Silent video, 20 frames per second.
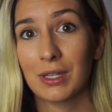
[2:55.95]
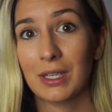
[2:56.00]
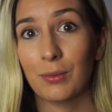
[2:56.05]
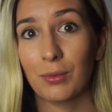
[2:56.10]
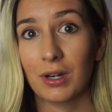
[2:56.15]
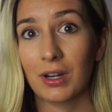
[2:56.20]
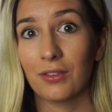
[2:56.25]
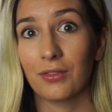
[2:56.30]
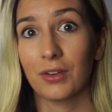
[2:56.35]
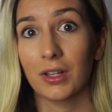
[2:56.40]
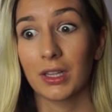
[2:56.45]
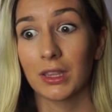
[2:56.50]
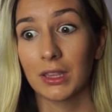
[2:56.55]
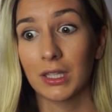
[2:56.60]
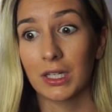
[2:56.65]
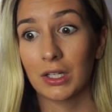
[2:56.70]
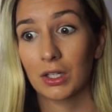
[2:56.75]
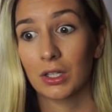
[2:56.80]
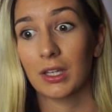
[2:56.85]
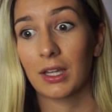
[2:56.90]
he would have
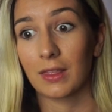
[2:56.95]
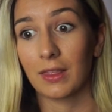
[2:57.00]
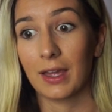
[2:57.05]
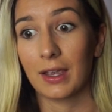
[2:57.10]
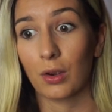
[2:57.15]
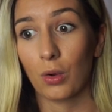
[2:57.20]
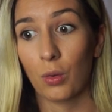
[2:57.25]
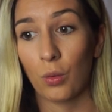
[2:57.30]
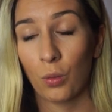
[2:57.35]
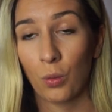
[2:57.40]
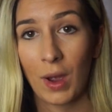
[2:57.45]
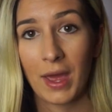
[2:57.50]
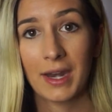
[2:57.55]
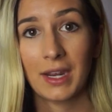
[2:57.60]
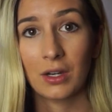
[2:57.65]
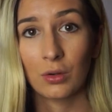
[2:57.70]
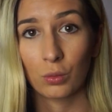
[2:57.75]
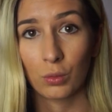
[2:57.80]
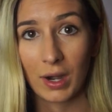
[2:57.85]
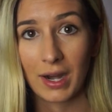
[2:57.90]
literally like went
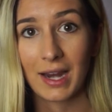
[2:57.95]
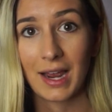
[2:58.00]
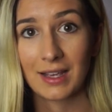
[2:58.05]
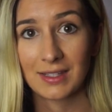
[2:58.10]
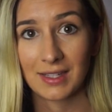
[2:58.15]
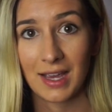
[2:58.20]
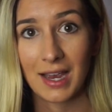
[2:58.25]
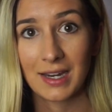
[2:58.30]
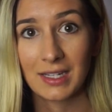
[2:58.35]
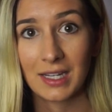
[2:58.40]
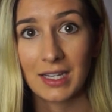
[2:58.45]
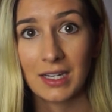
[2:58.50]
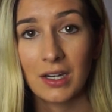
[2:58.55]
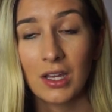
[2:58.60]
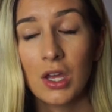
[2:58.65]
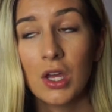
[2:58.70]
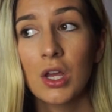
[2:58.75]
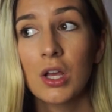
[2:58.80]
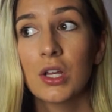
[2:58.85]
in right as I did.